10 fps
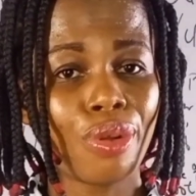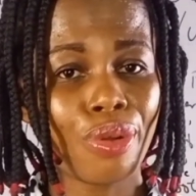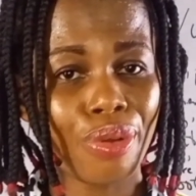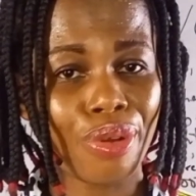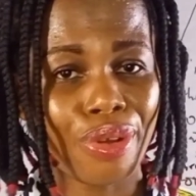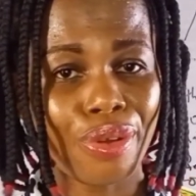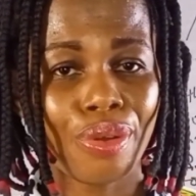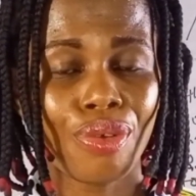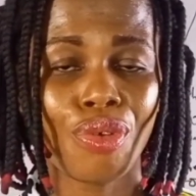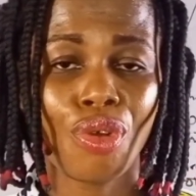Cook,
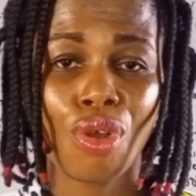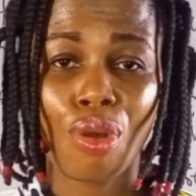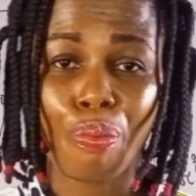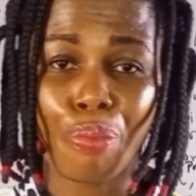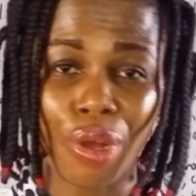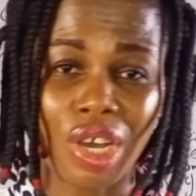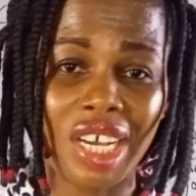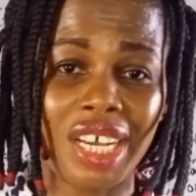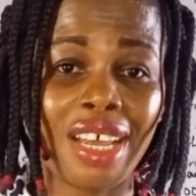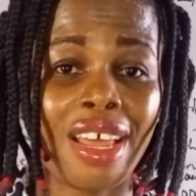
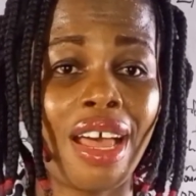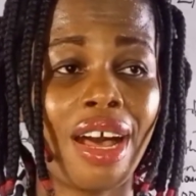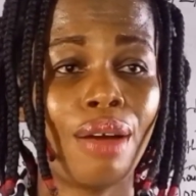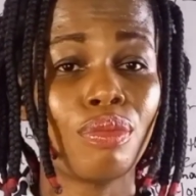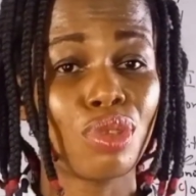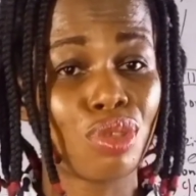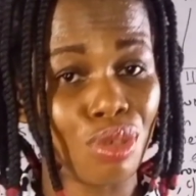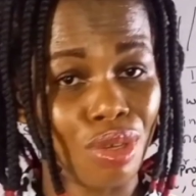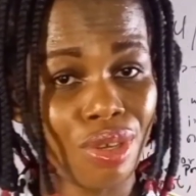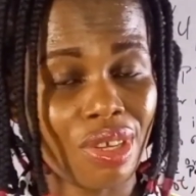book,
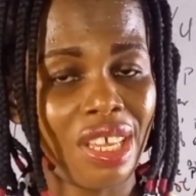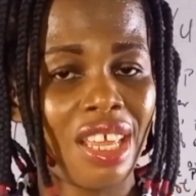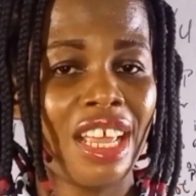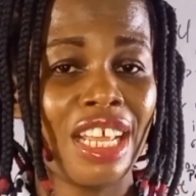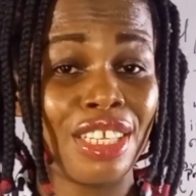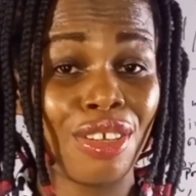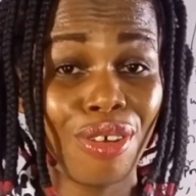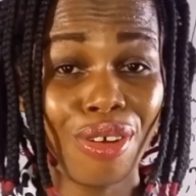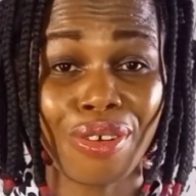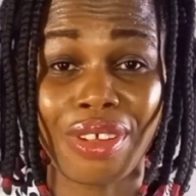took. The
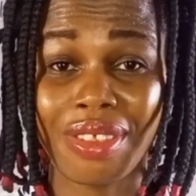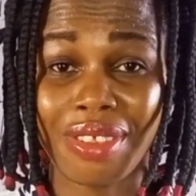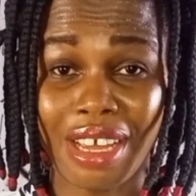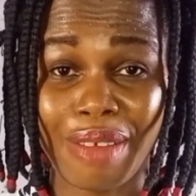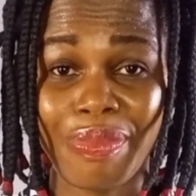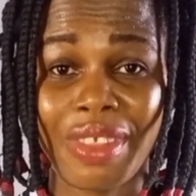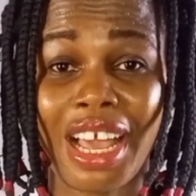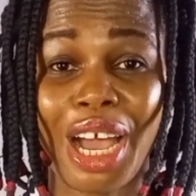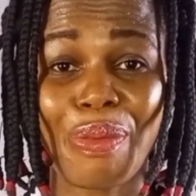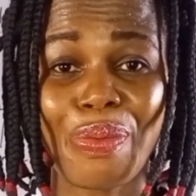OO in
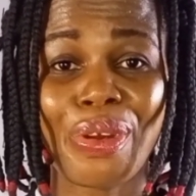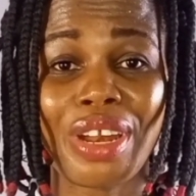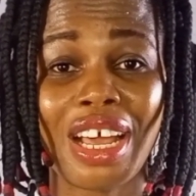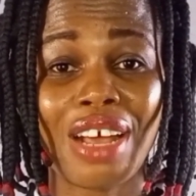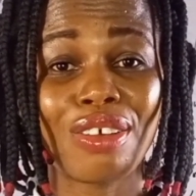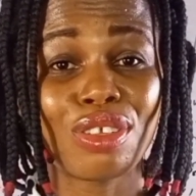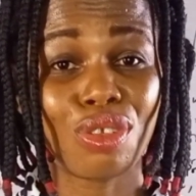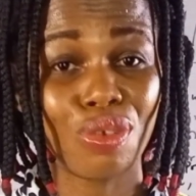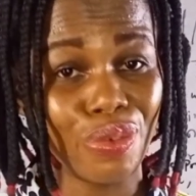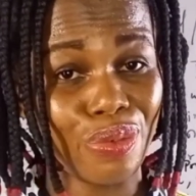them are
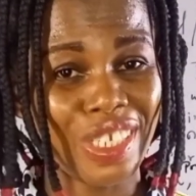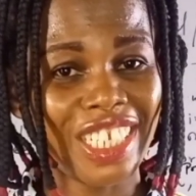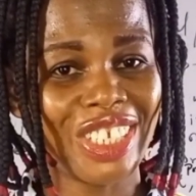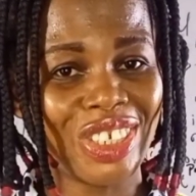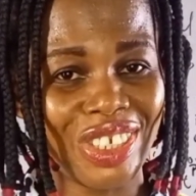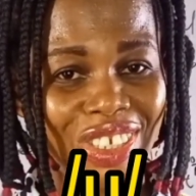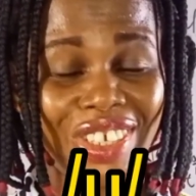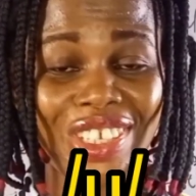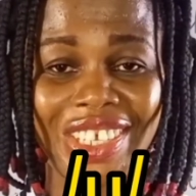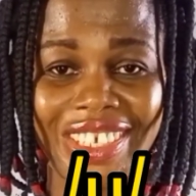pronounced U, the
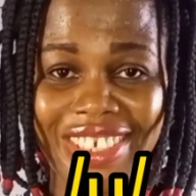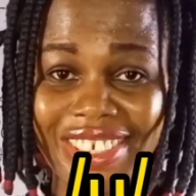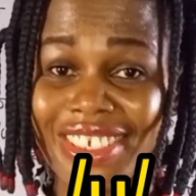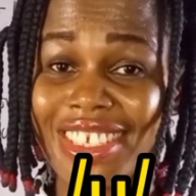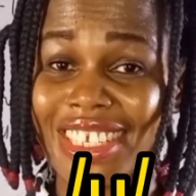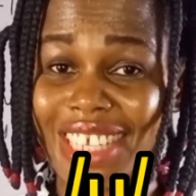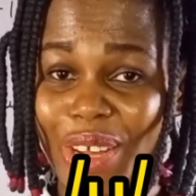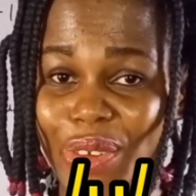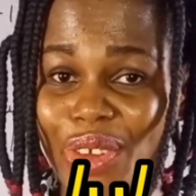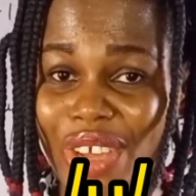short O
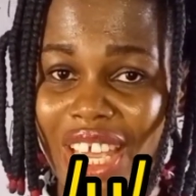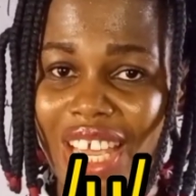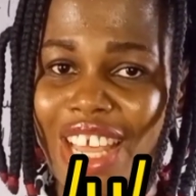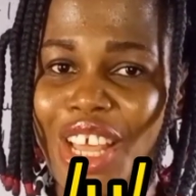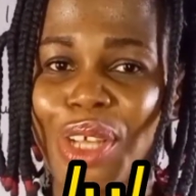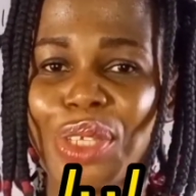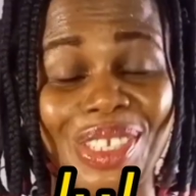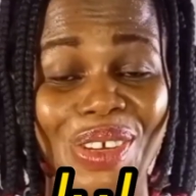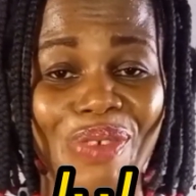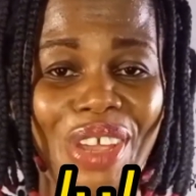sound, okay?
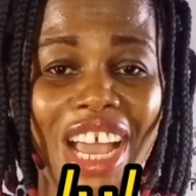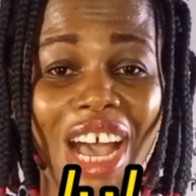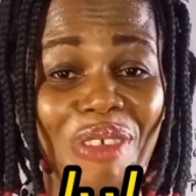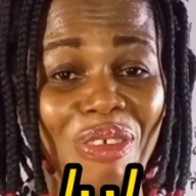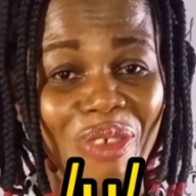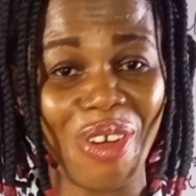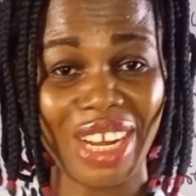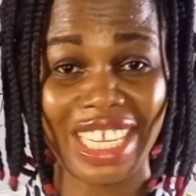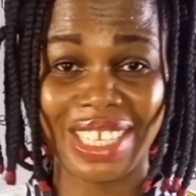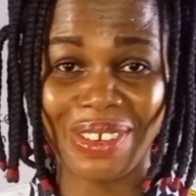So when you have a
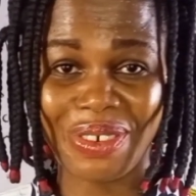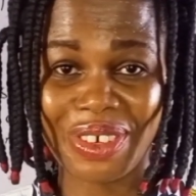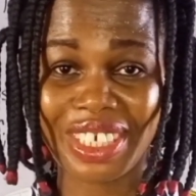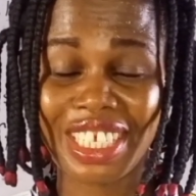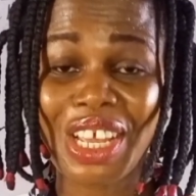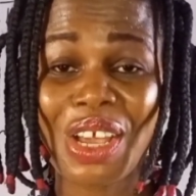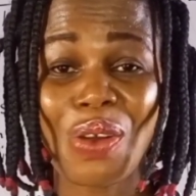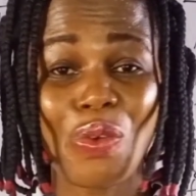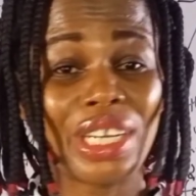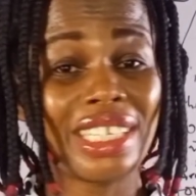four-letter word
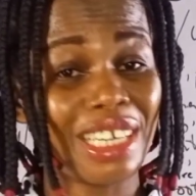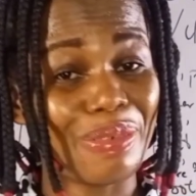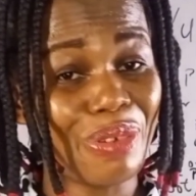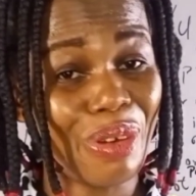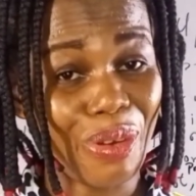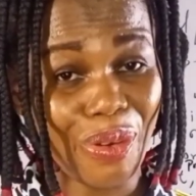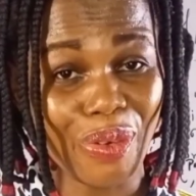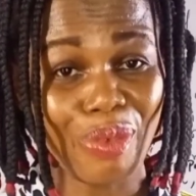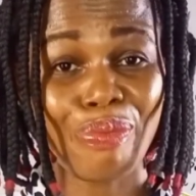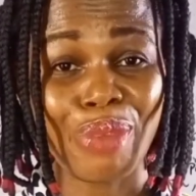with double
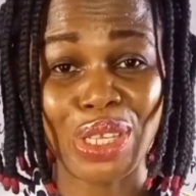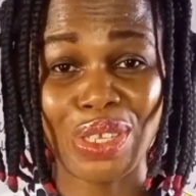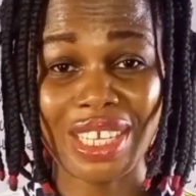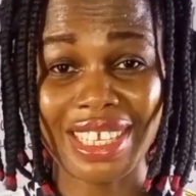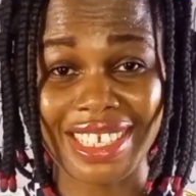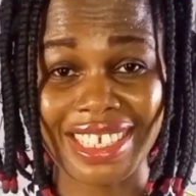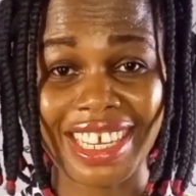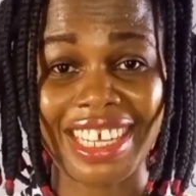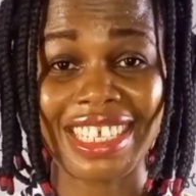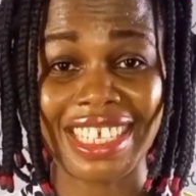O between two
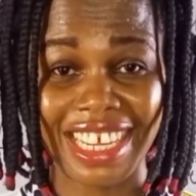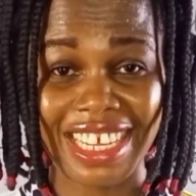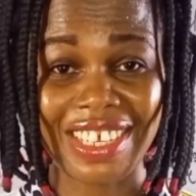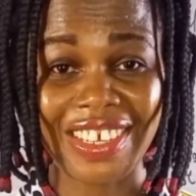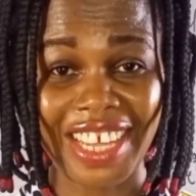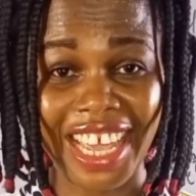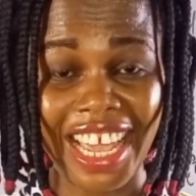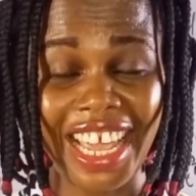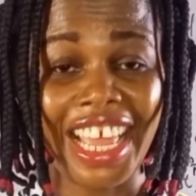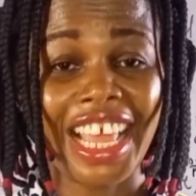consonants,
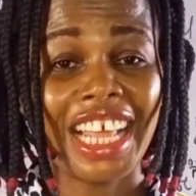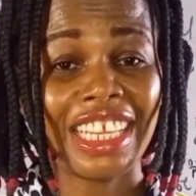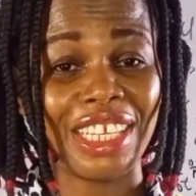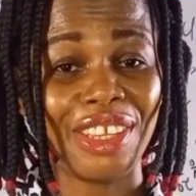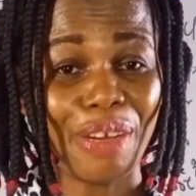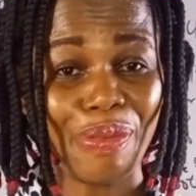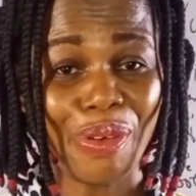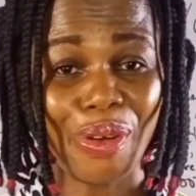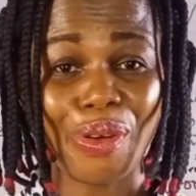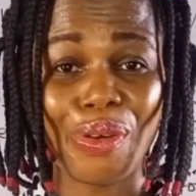okay, the
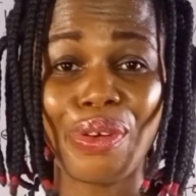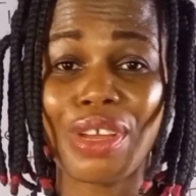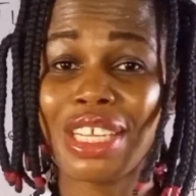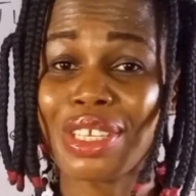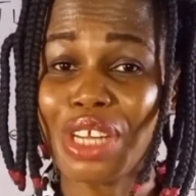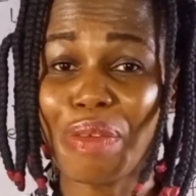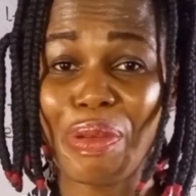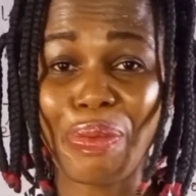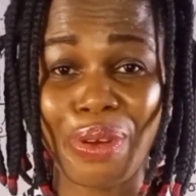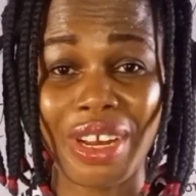double O is going
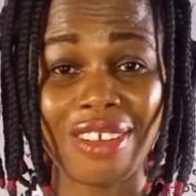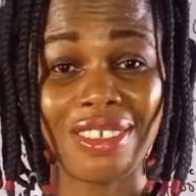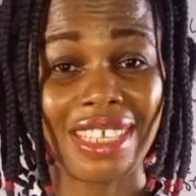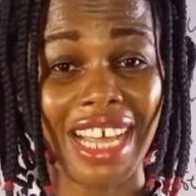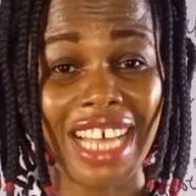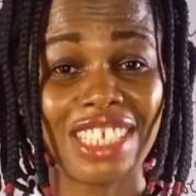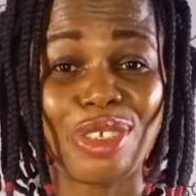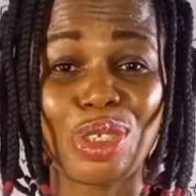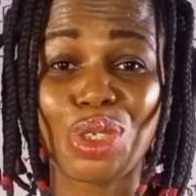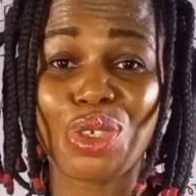to be pronounced as
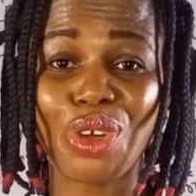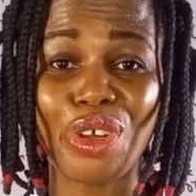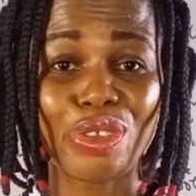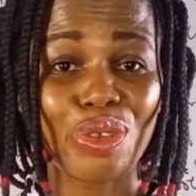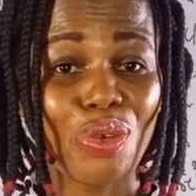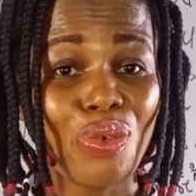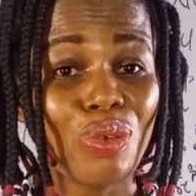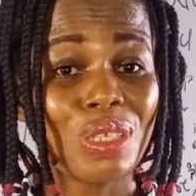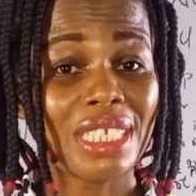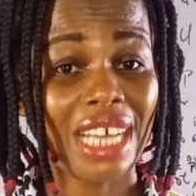the short
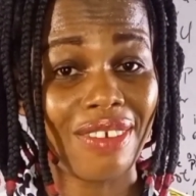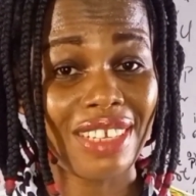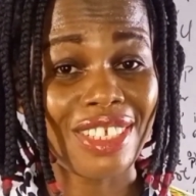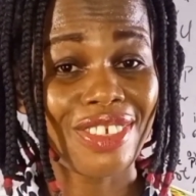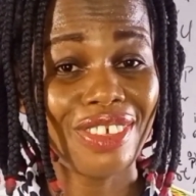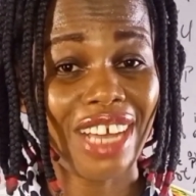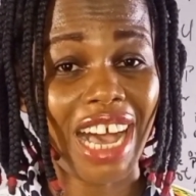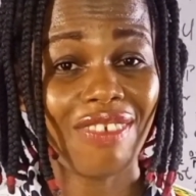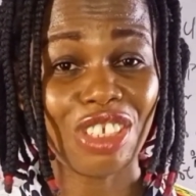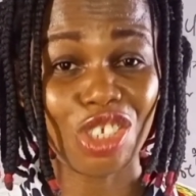O sound. It's going to
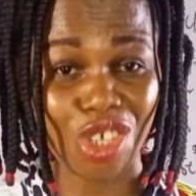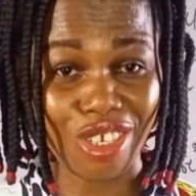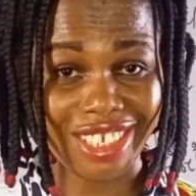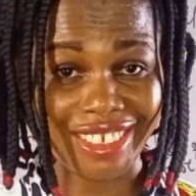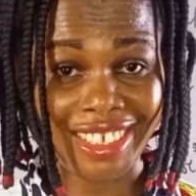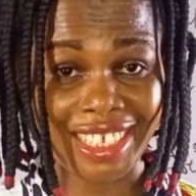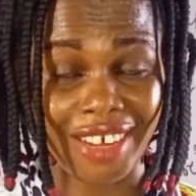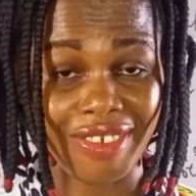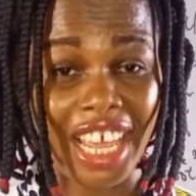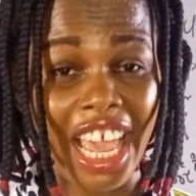have the short O
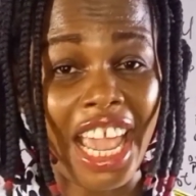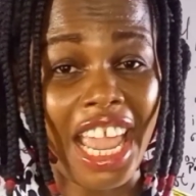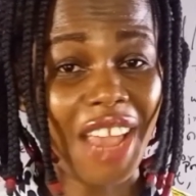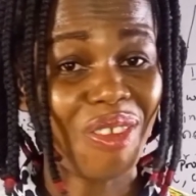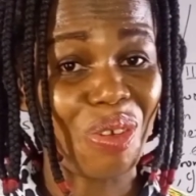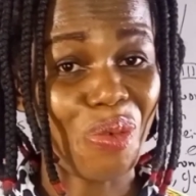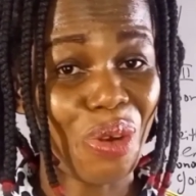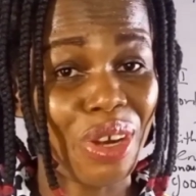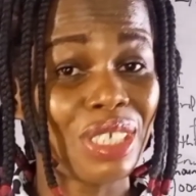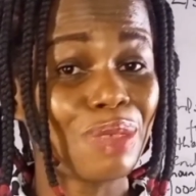sound if the
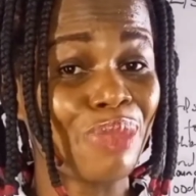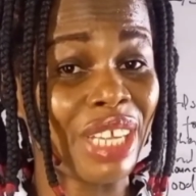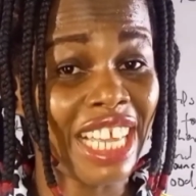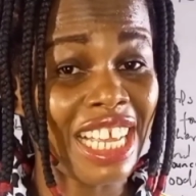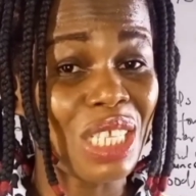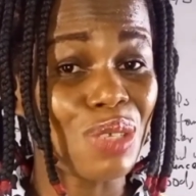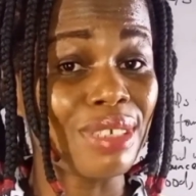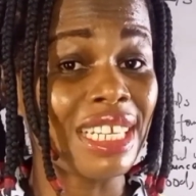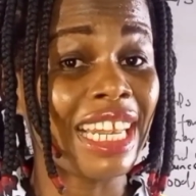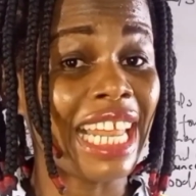word begins
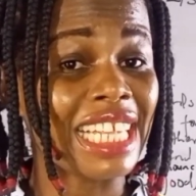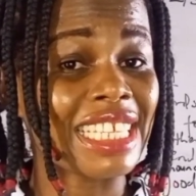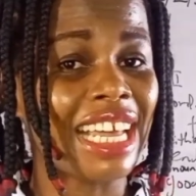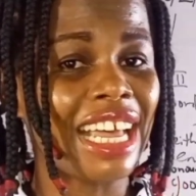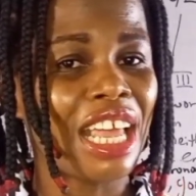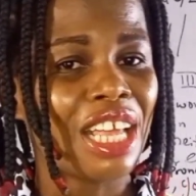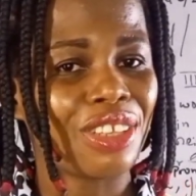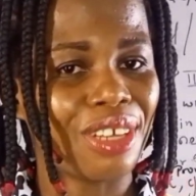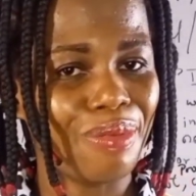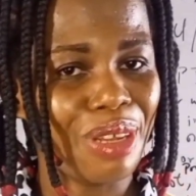with the letter
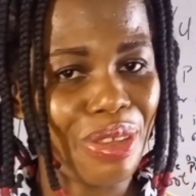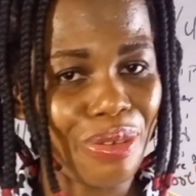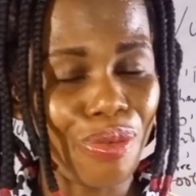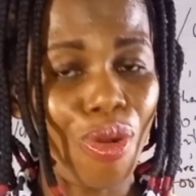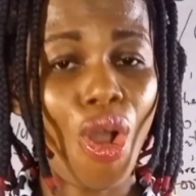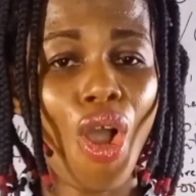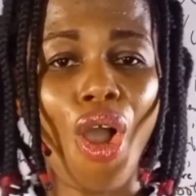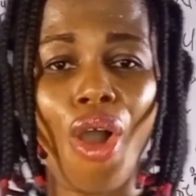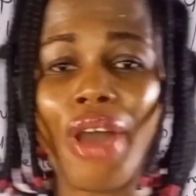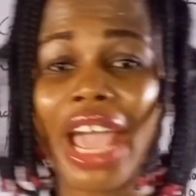W
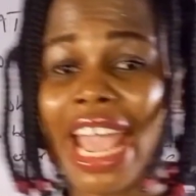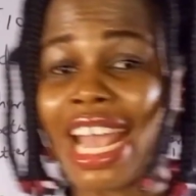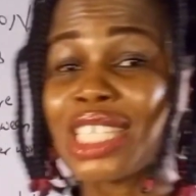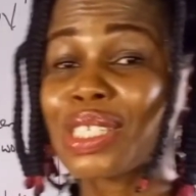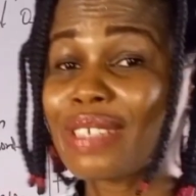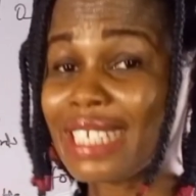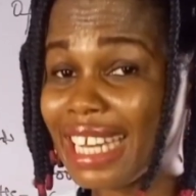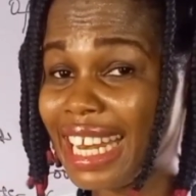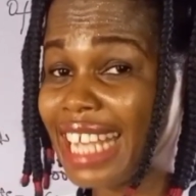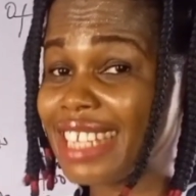or ends with
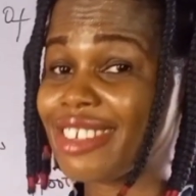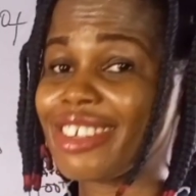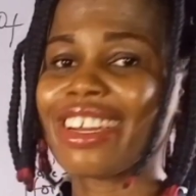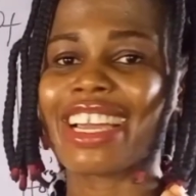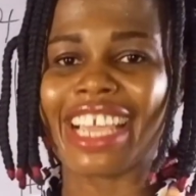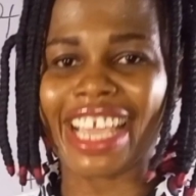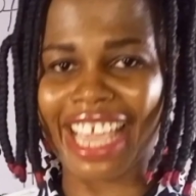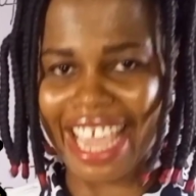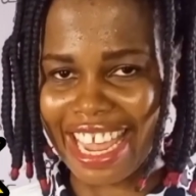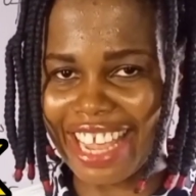the letter
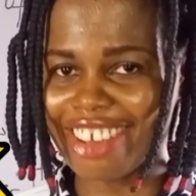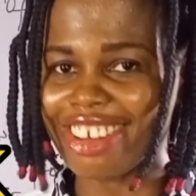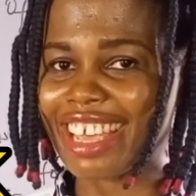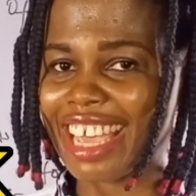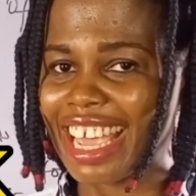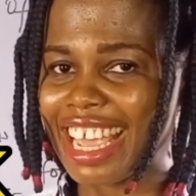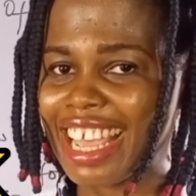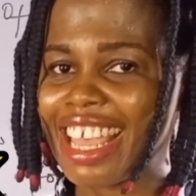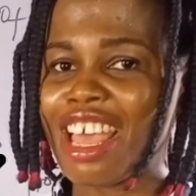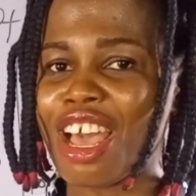K,
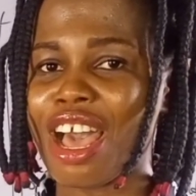okay?